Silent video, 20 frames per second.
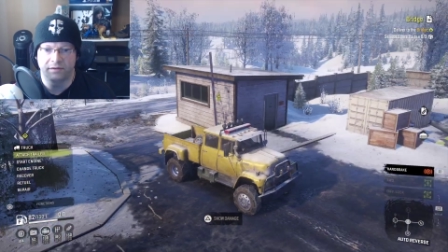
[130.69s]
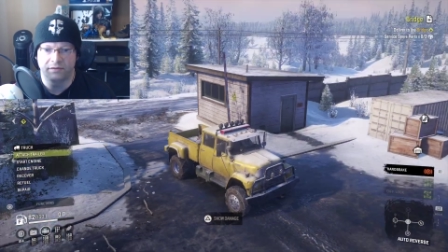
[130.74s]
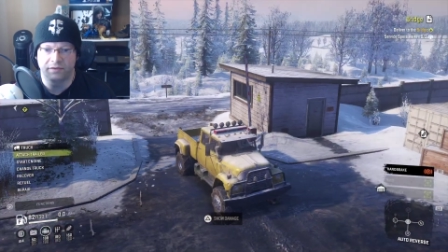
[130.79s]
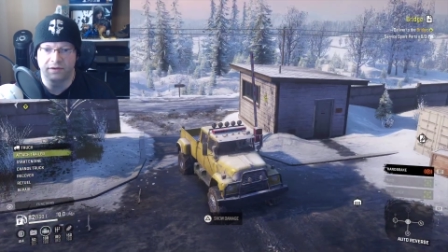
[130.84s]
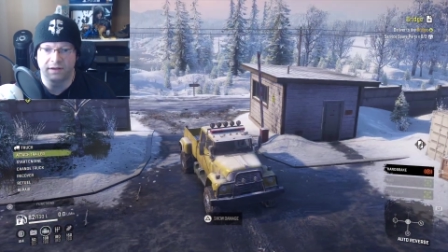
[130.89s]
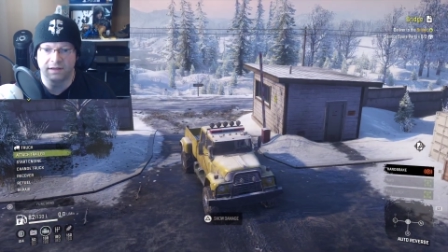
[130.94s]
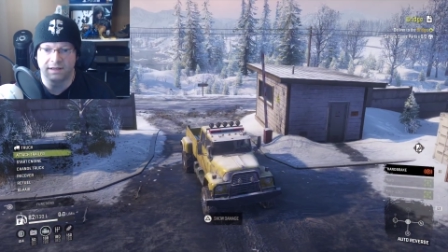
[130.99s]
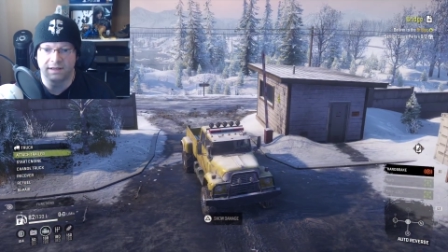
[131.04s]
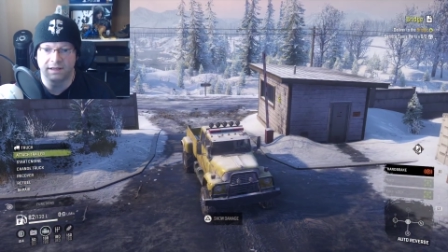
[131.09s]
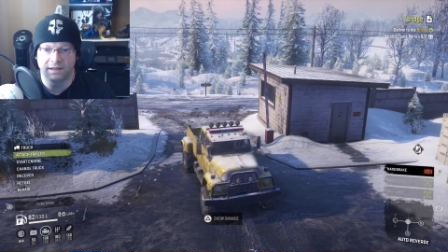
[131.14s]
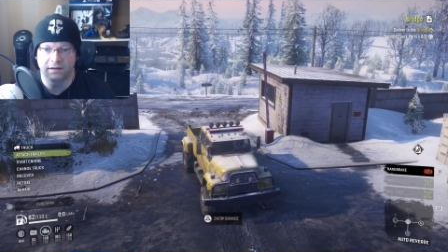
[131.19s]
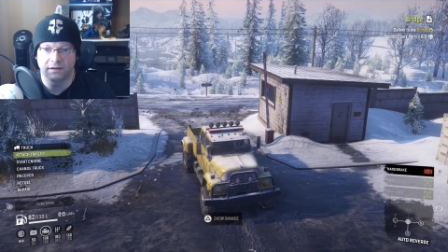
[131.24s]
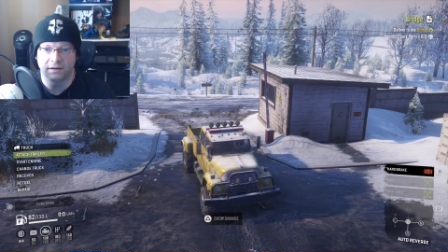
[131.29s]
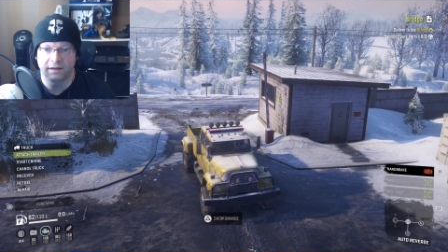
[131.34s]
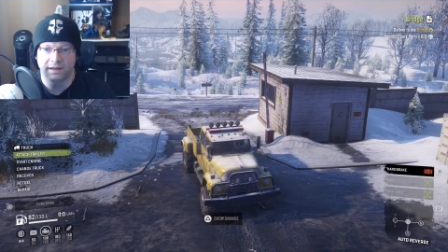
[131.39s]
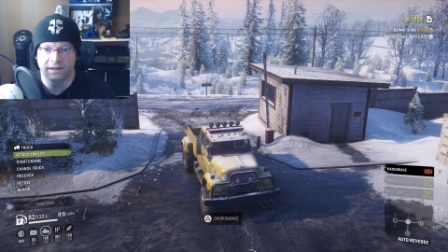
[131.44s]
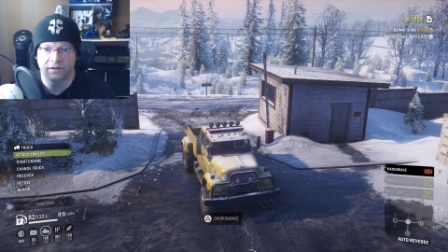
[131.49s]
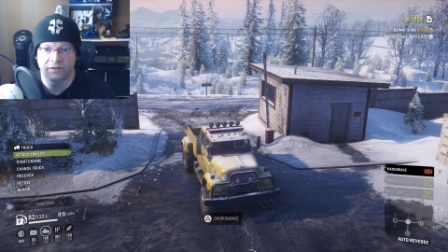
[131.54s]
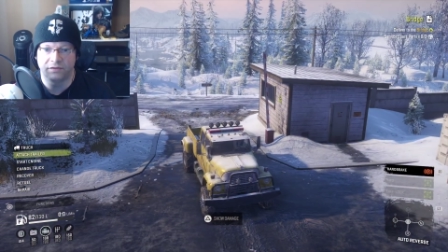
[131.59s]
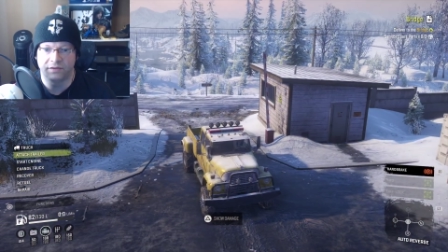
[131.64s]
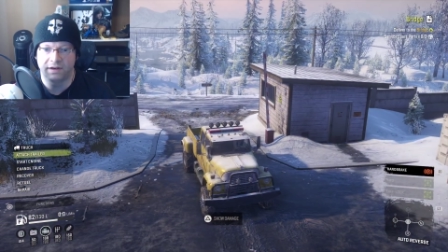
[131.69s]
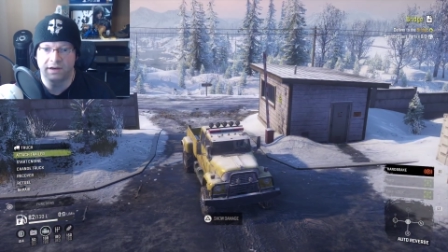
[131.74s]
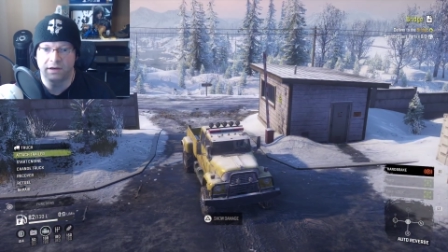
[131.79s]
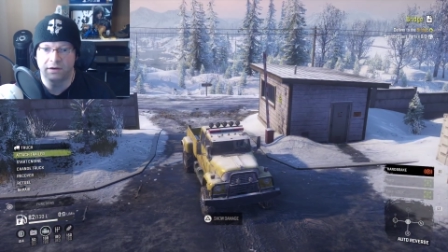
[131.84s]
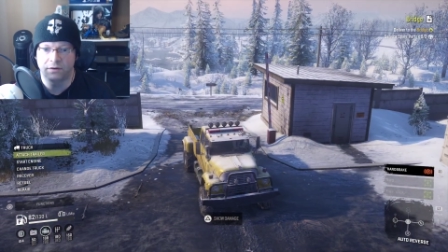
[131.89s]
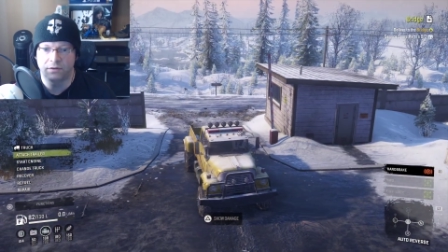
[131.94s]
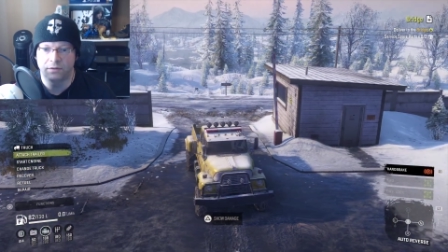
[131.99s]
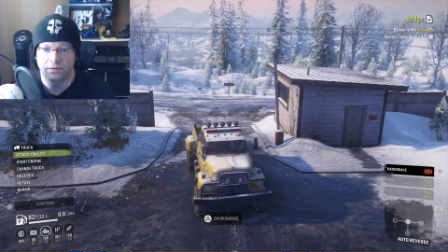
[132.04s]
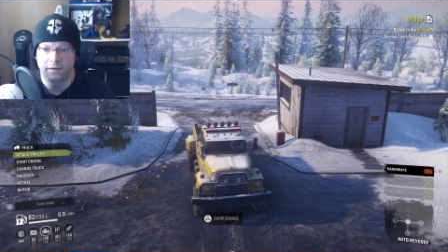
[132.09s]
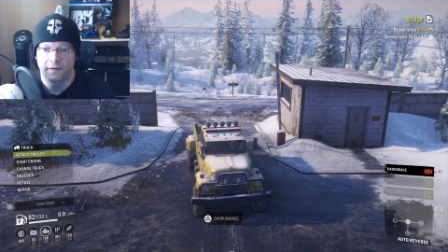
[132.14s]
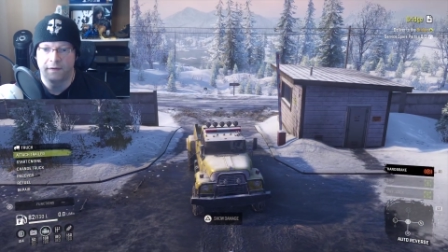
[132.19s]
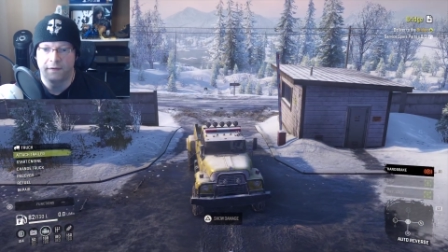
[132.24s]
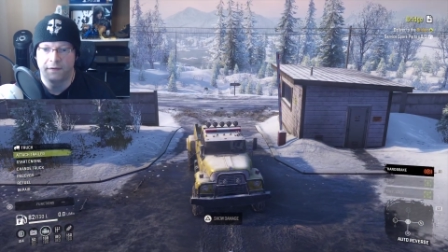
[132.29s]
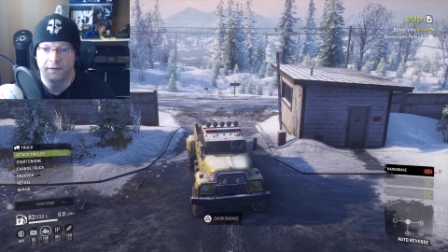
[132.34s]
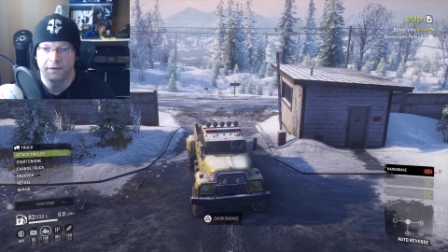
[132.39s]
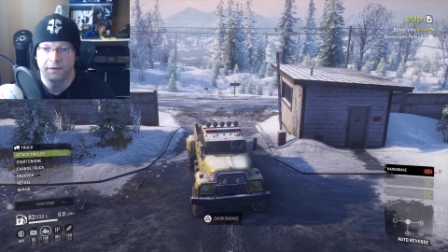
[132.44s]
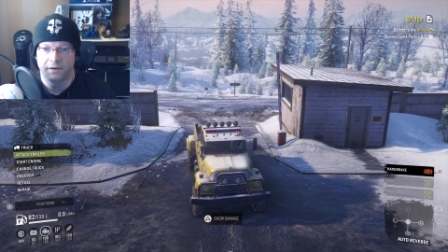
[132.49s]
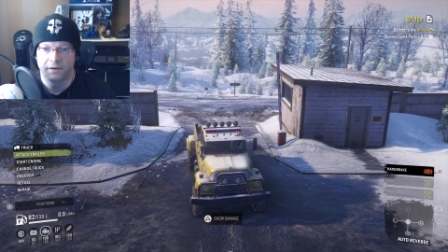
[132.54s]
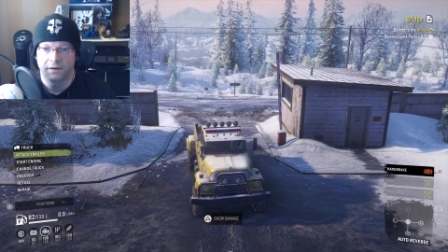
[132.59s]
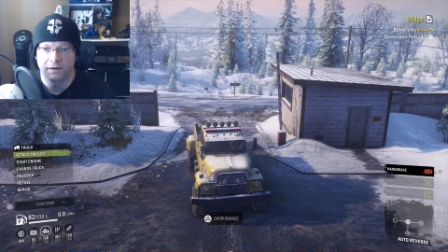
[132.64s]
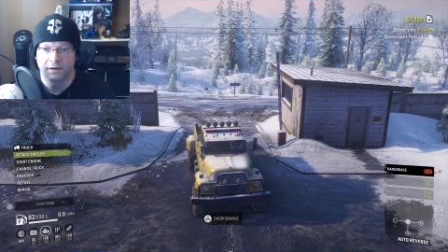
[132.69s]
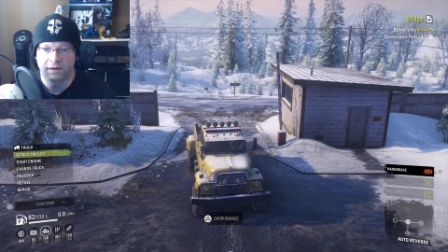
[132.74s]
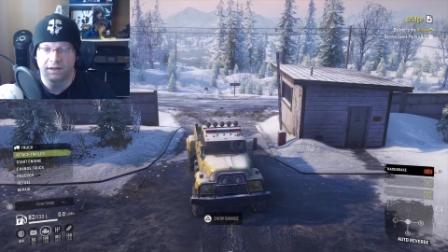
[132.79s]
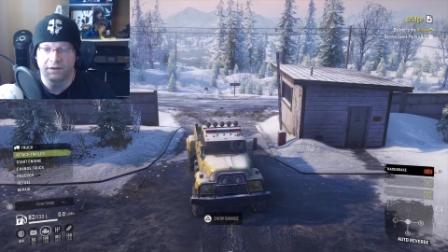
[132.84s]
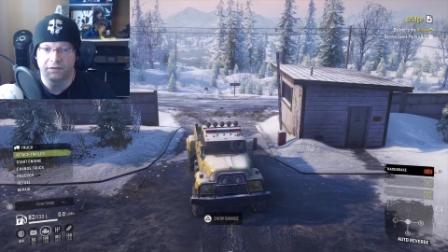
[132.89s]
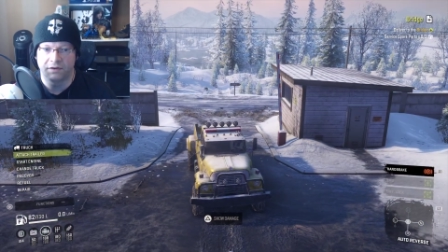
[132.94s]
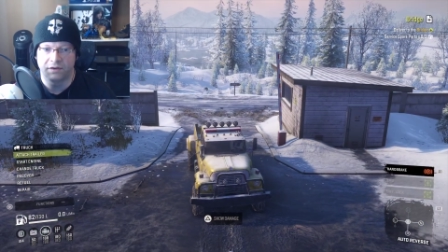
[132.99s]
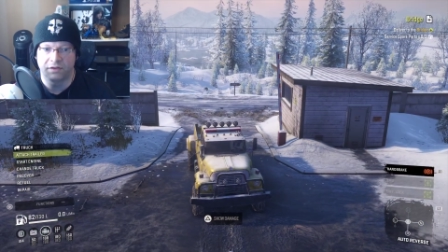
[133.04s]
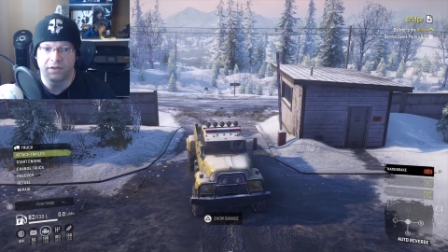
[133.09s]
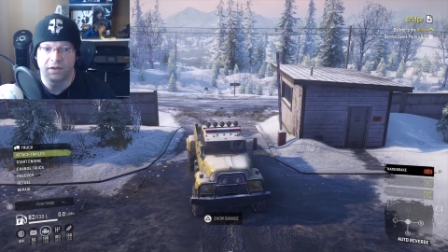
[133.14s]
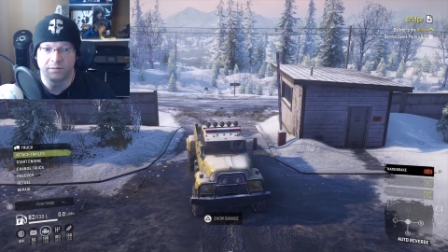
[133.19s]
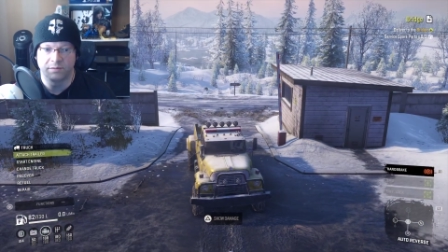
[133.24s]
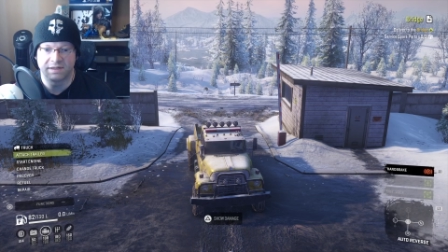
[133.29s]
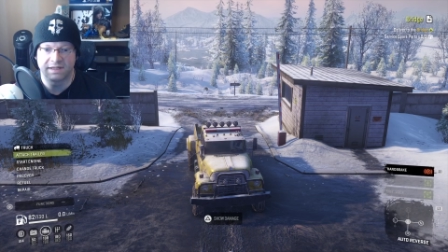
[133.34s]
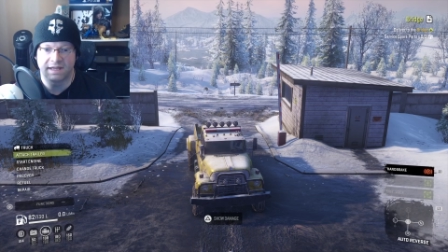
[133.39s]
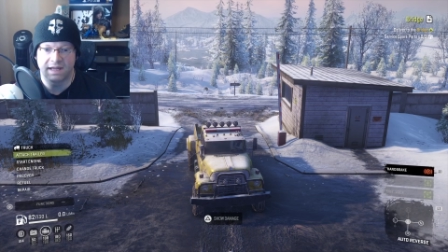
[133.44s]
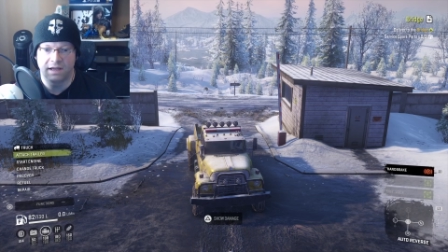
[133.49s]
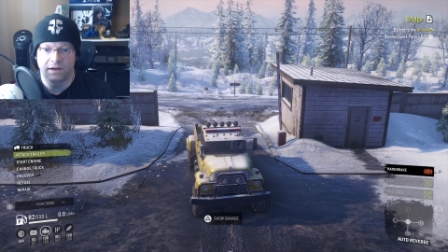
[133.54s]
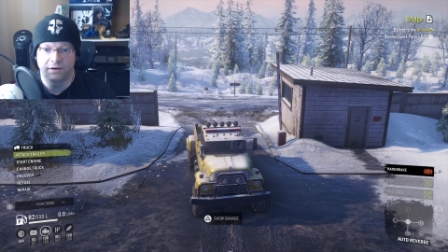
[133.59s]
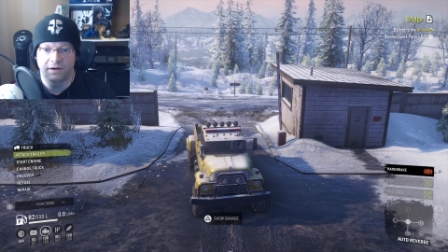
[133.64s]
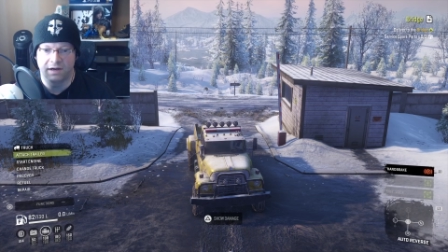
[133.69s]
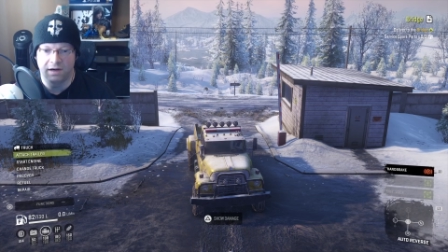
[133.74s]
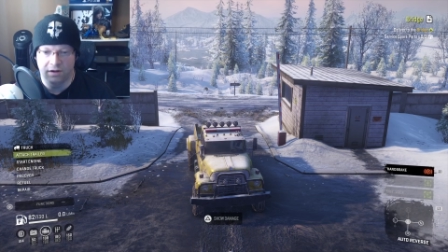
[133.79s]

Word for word: If you didn't like the video, give it a thumbs down